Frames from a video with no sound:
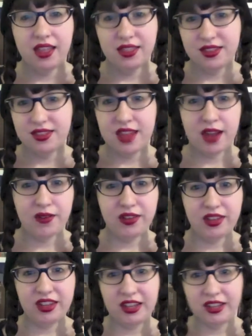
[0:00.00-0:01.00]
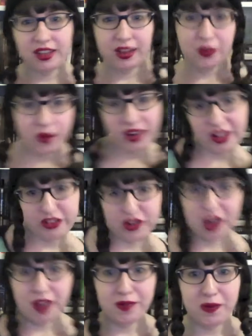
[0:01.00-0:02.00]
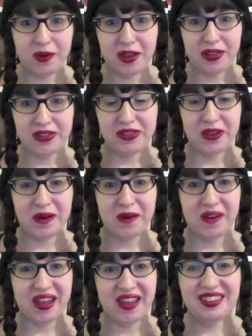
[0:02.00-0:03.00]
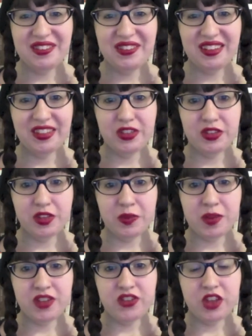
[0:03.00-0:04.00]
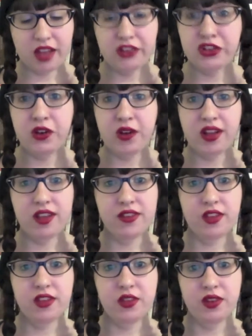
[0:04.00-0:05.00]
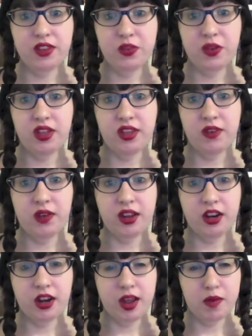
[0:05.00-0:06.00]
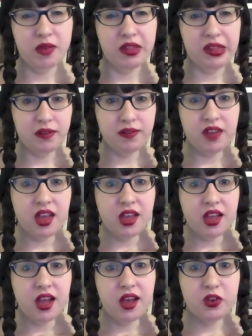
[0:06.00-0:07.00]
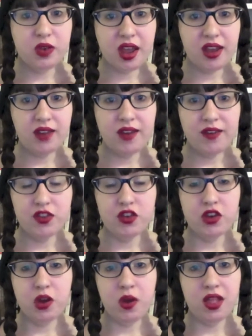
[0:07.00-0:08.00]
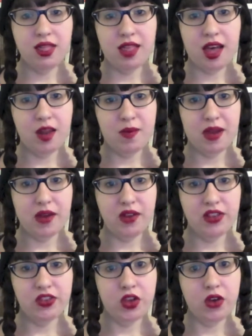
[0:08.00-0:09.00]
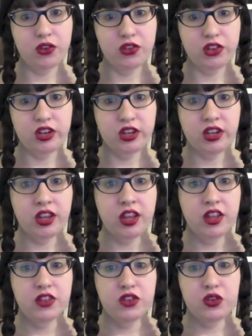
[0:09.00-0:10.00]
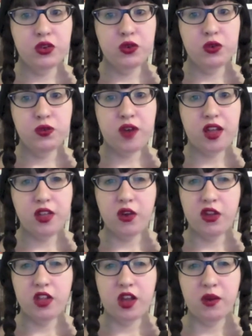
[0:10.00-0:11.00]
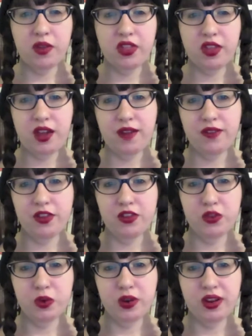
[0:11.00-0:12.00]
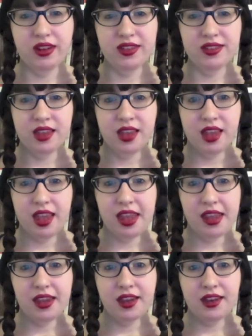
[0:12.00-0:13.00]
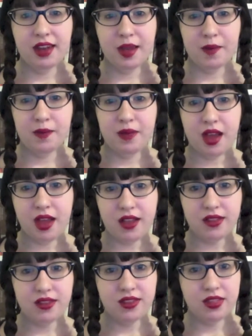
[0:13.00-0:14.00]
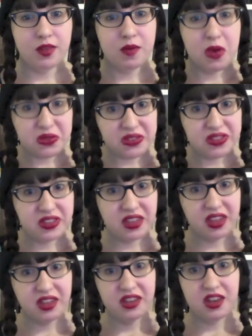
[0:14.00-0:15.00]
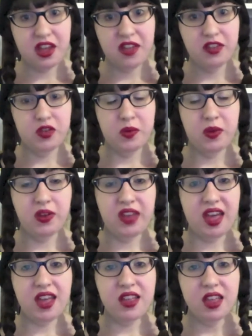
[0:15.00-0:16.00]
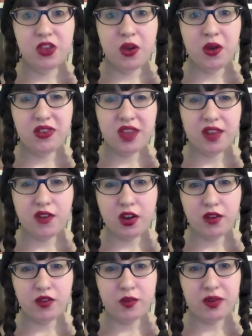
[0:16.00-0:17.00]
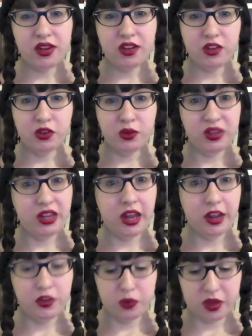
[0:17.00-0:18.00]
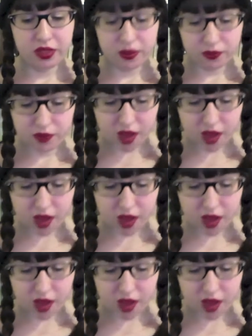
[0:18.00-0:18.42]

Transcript: It's not really like what I jive with, so I didn't really like those as much. Edgar Carret is also an Israeli writer, I believe, so you kind of have to know a lot about his culture to follow along with a lot of the stories, and I'm not the most like knowledgeable yet, so it was kind of hard for me to engage with and